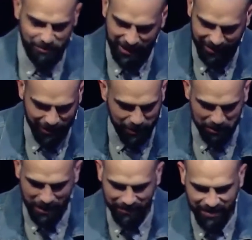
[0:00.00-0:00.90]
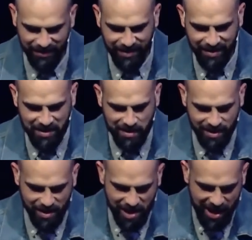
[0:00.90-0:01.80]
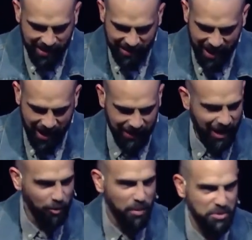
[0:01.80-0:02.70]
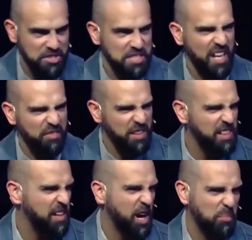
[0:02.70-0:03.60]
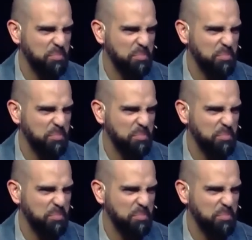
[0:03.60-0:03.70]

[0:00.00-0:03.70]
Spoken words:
make a lot of money back then. And I remember saving it up,